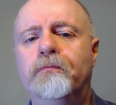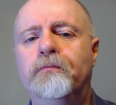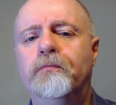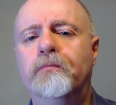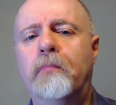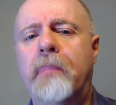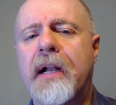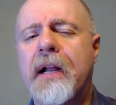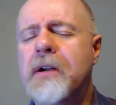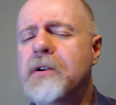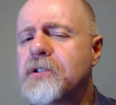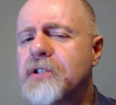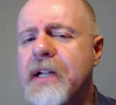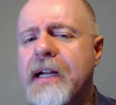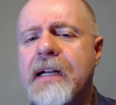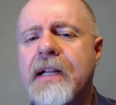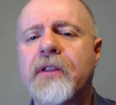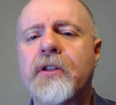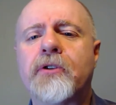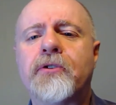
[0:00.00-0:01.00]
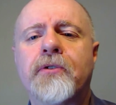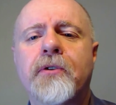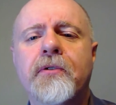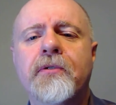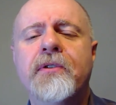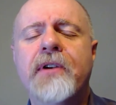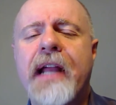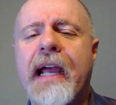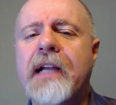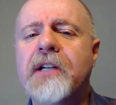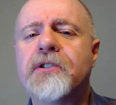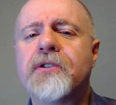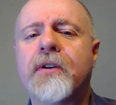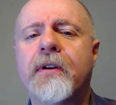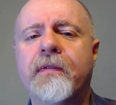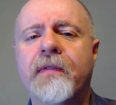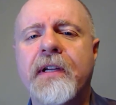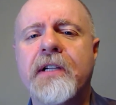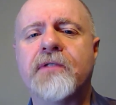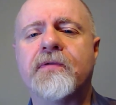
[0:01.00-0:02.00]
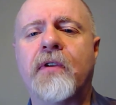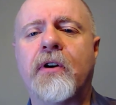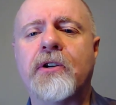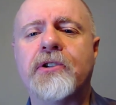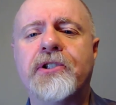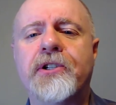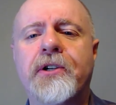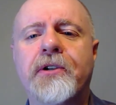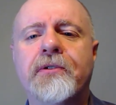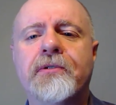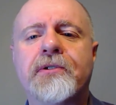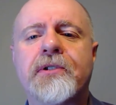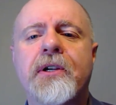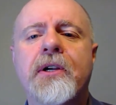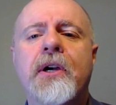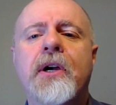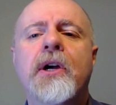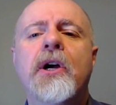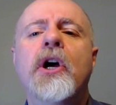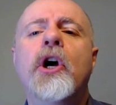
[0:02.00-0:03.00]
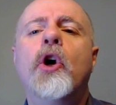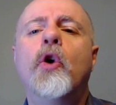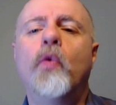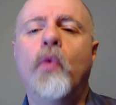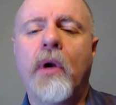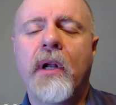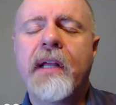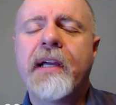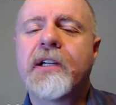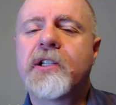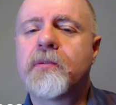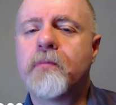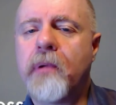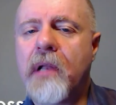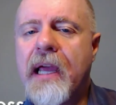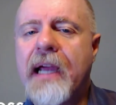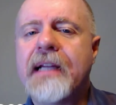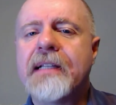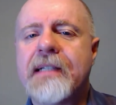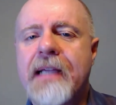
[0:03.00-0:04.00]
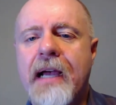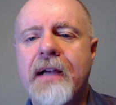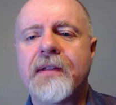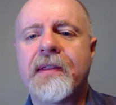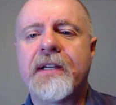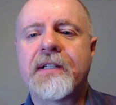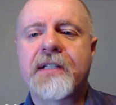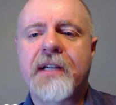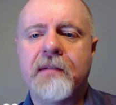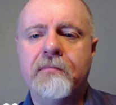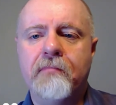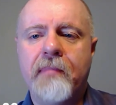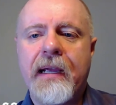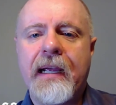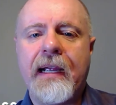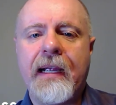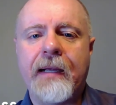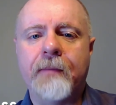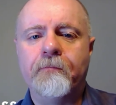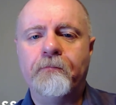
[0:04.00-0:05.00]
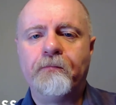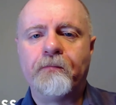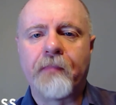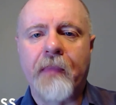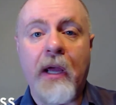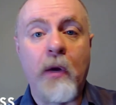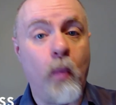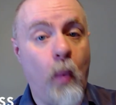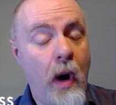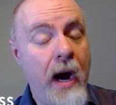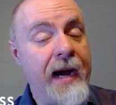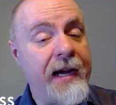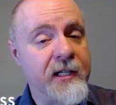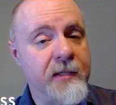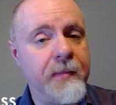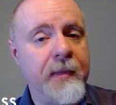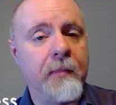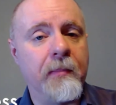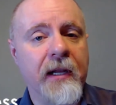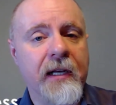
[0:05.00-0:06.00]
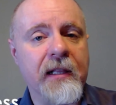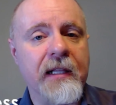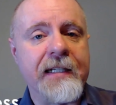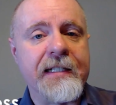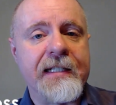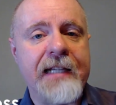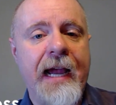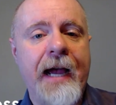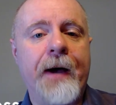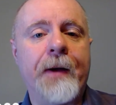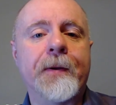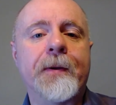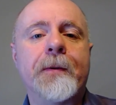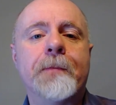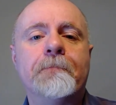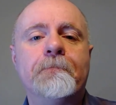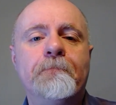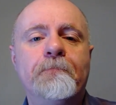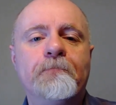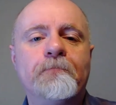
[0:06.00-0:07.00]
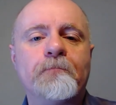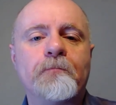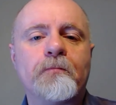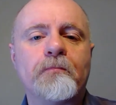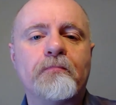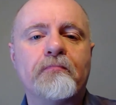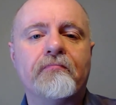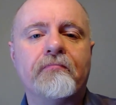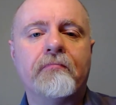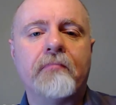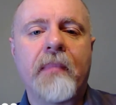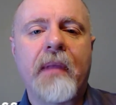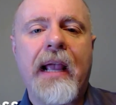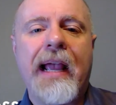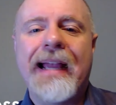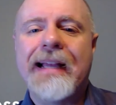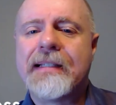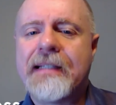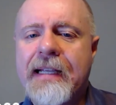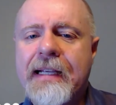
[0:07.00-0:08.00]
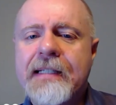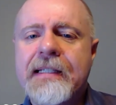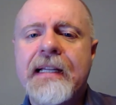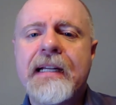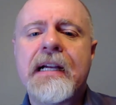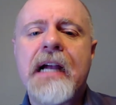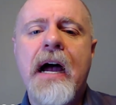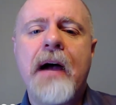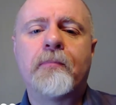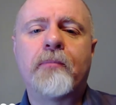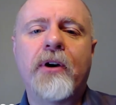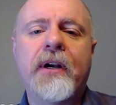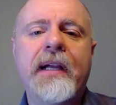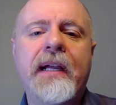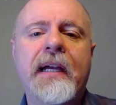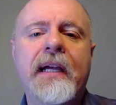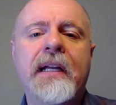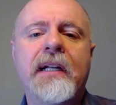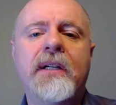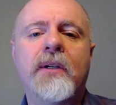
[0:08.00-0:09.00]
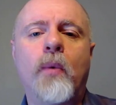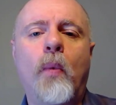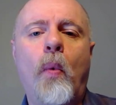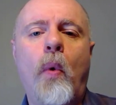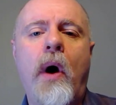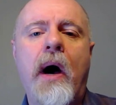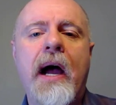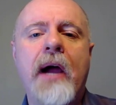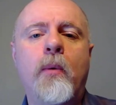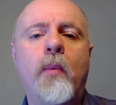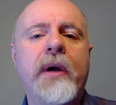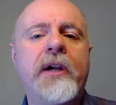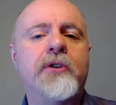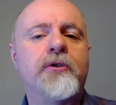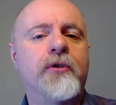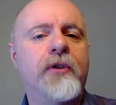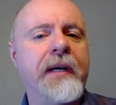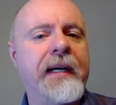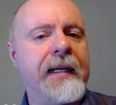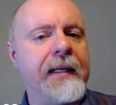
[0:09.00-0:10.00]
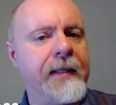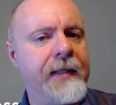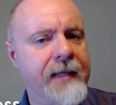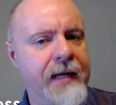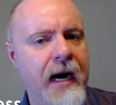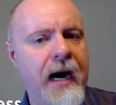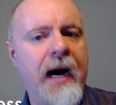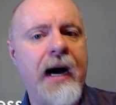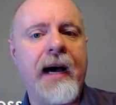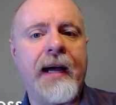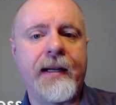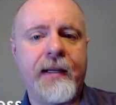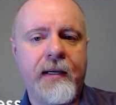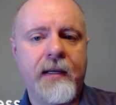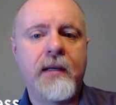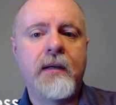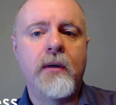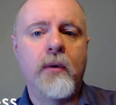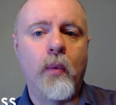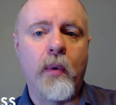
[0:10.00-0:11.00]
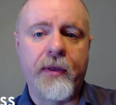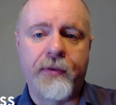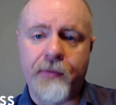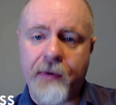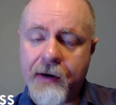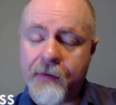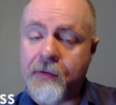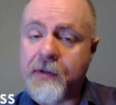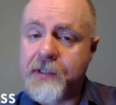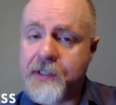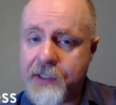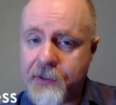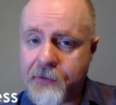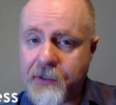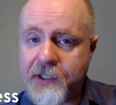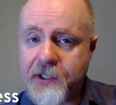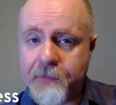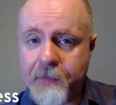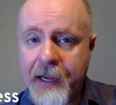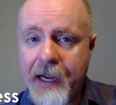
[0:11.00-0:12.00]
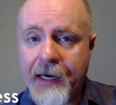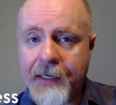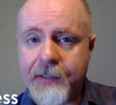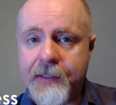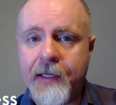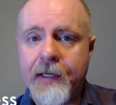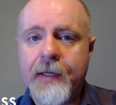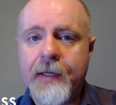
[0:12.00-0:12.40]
But understanding the true nature of these virtues really explains how this can be and why it's biblically sound. It's easy to comprehend why we treat God with reverence and respect.